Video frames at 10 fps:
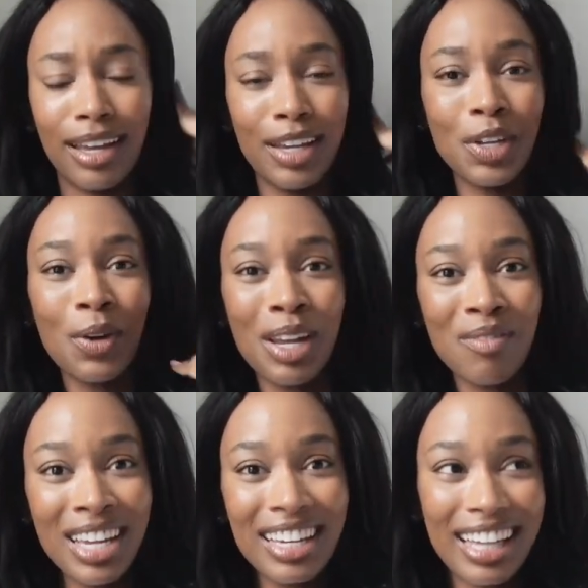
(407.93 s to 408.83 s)
You know what
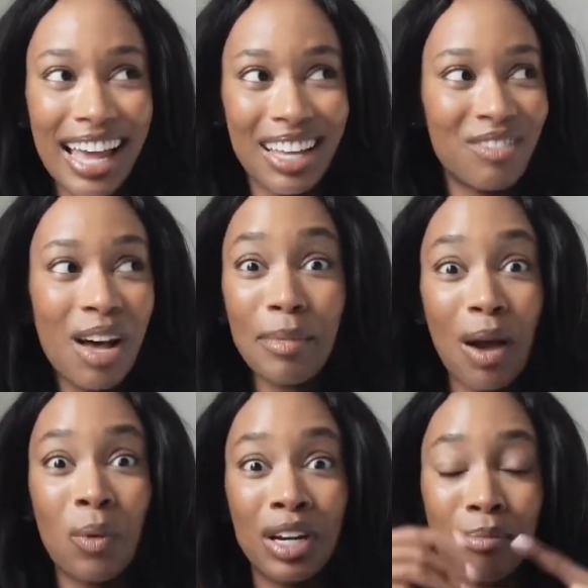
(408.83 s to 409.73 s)
I mean? Like, mommy,
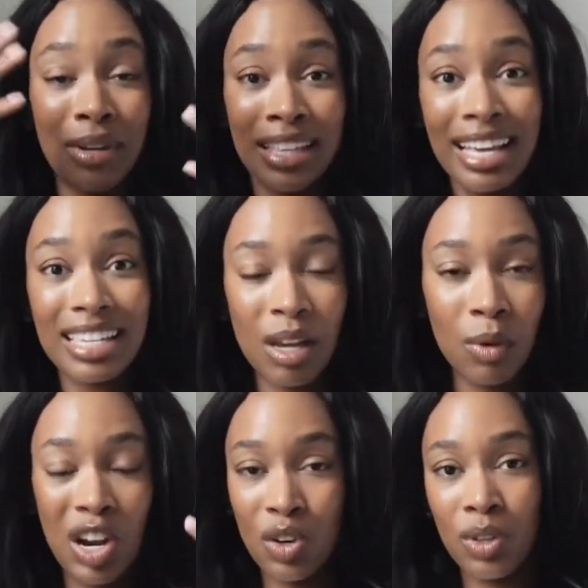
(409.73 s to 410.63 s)
I want to be this, I
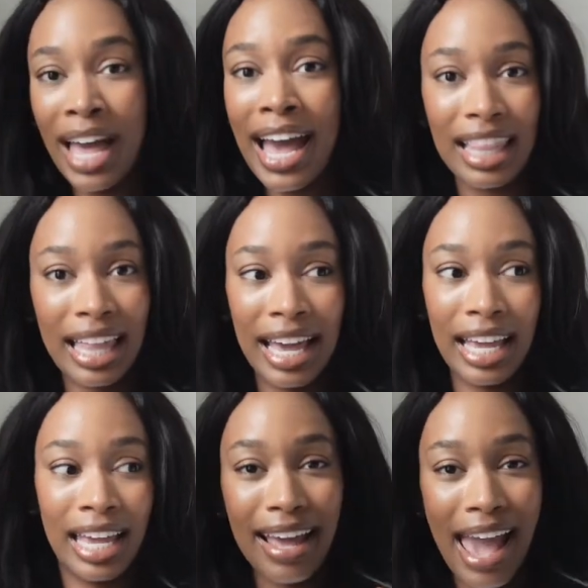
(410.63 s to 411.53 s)
want to do that.
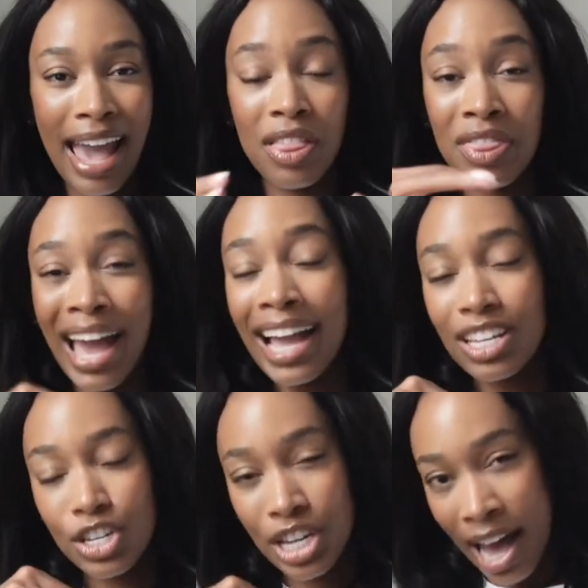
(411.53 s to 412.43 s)
Like, and
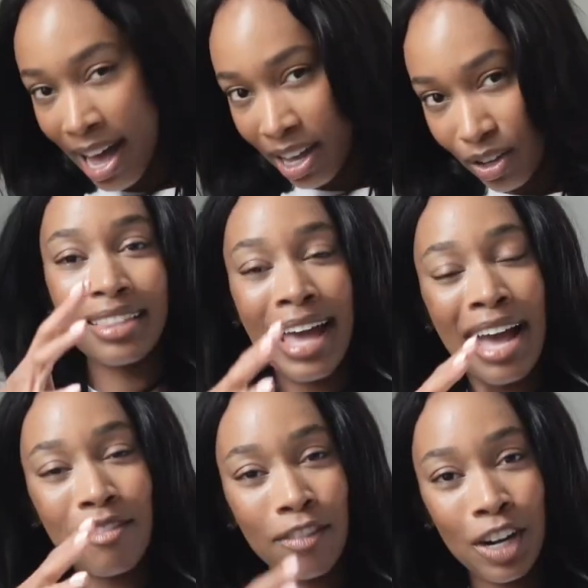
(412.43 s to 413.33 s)
that child,
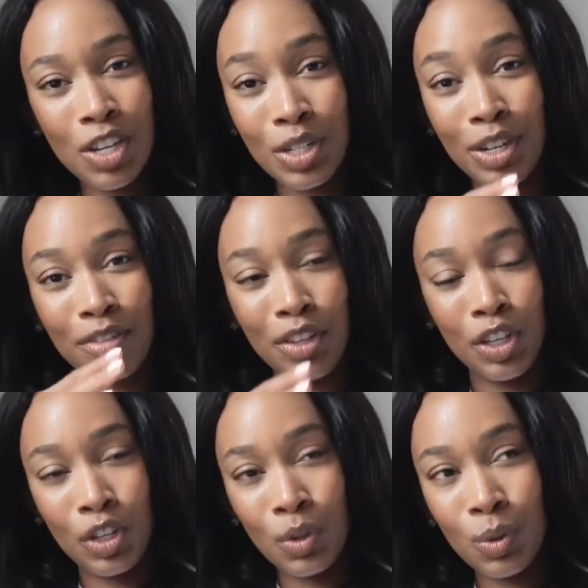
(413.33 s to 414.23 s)
that version of
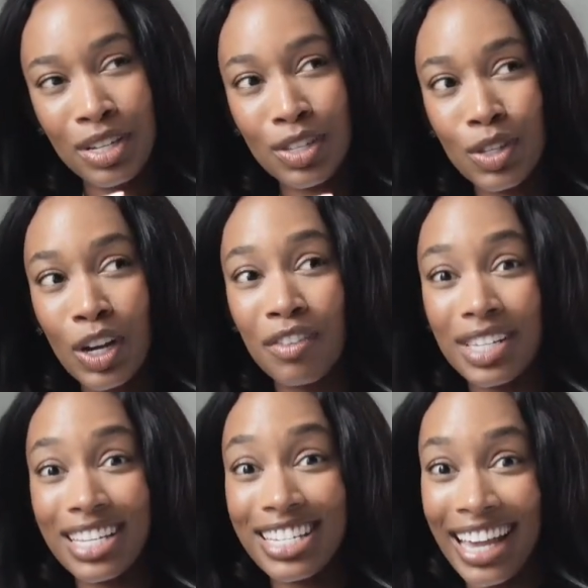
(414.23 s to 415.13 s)
you, deserves
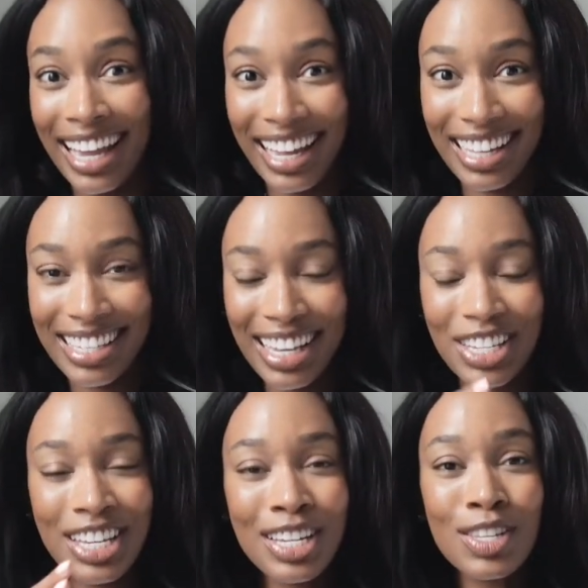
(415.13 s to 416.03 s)
a chance. Like,
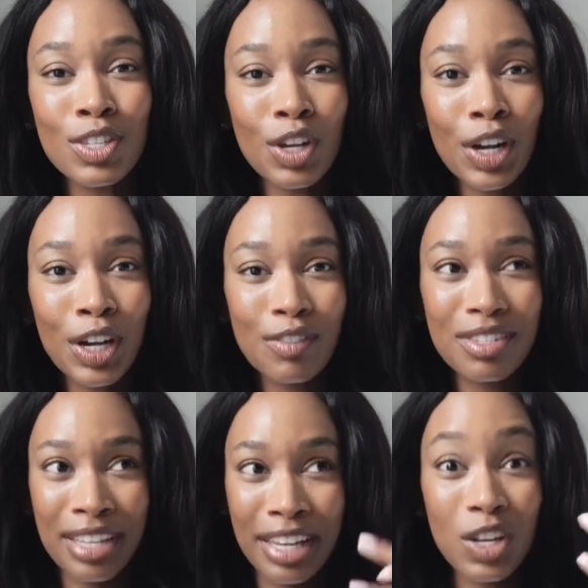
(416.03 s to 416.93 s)
she
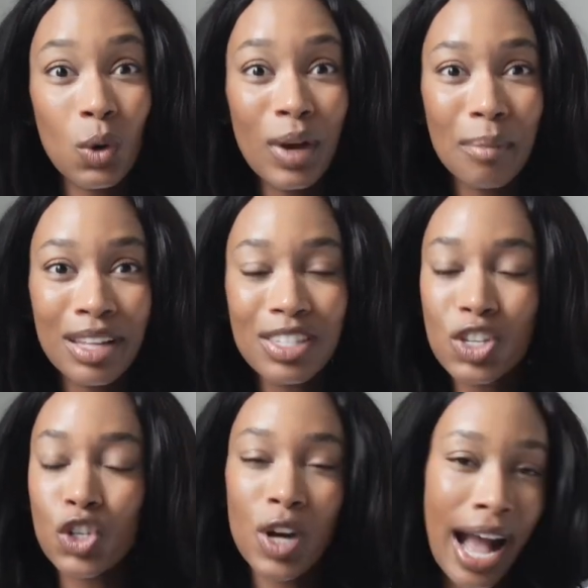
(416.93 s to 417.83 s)
deserves the equipment to
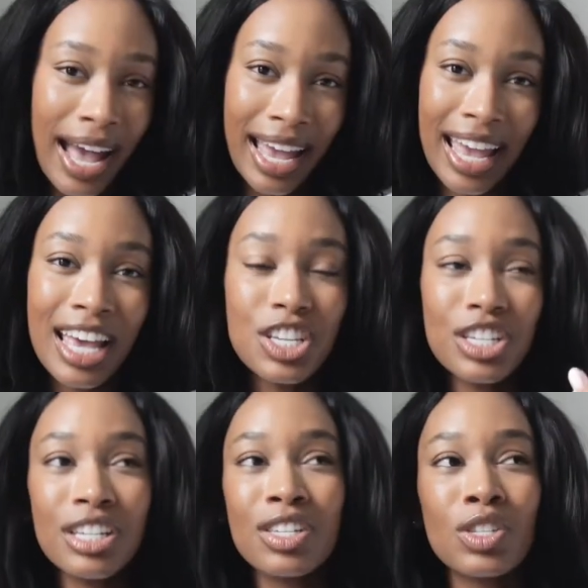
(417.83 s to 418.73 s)
try.
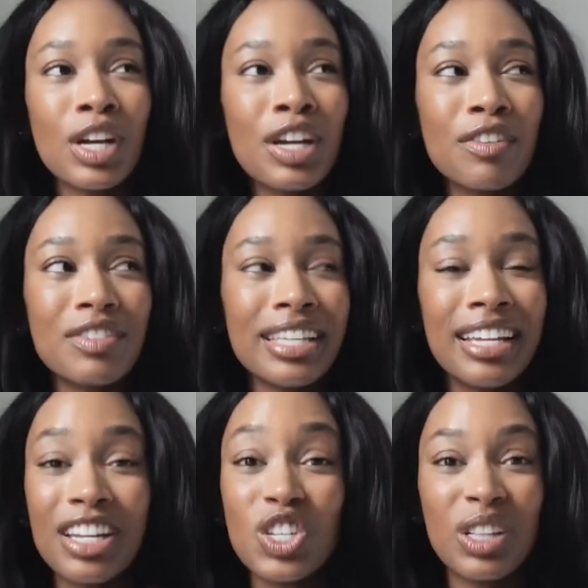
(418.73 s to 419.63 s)
She deserves the
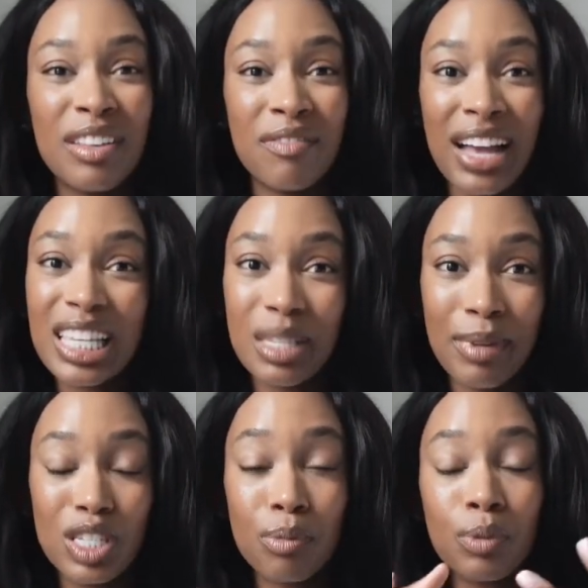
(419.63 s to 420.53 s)
initial
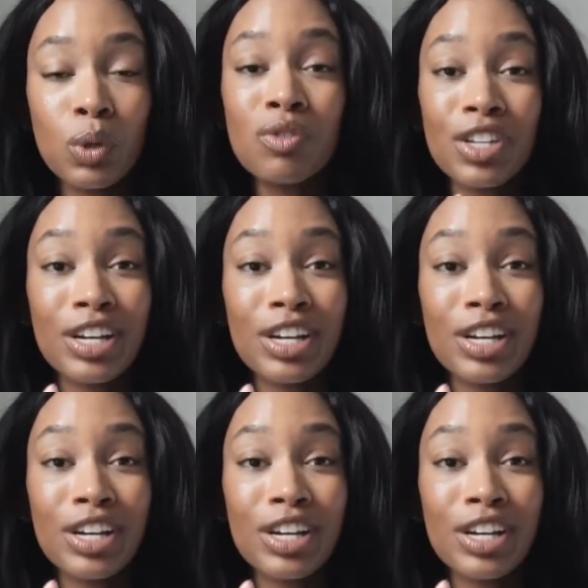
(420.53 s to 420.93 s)
investment to prove to